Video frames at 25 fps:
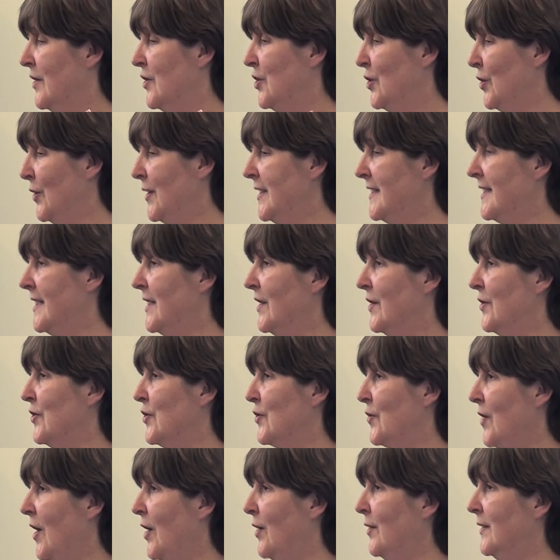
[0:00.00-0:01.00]
choice and
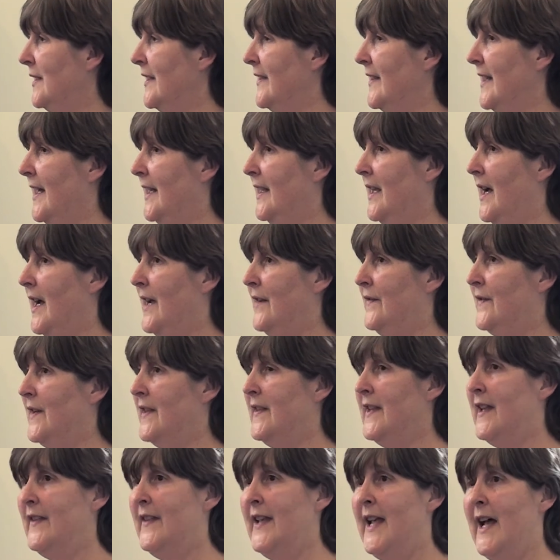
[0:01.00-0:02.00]
control in their life,
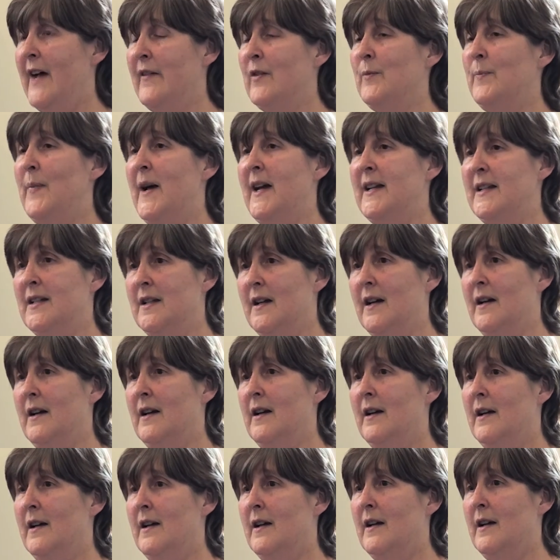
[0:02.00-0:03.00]
and then they have a
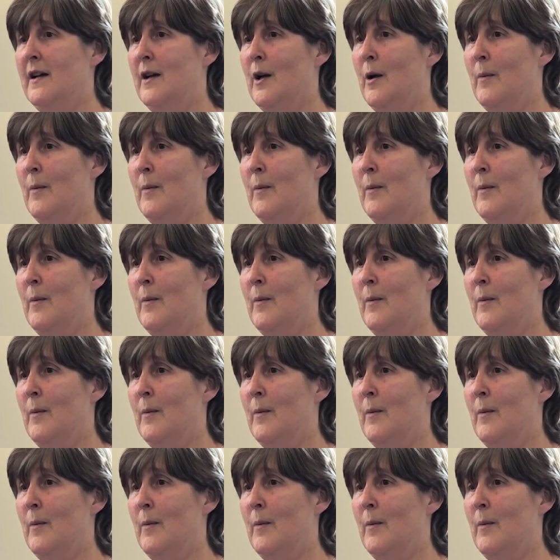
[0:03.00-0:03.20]
better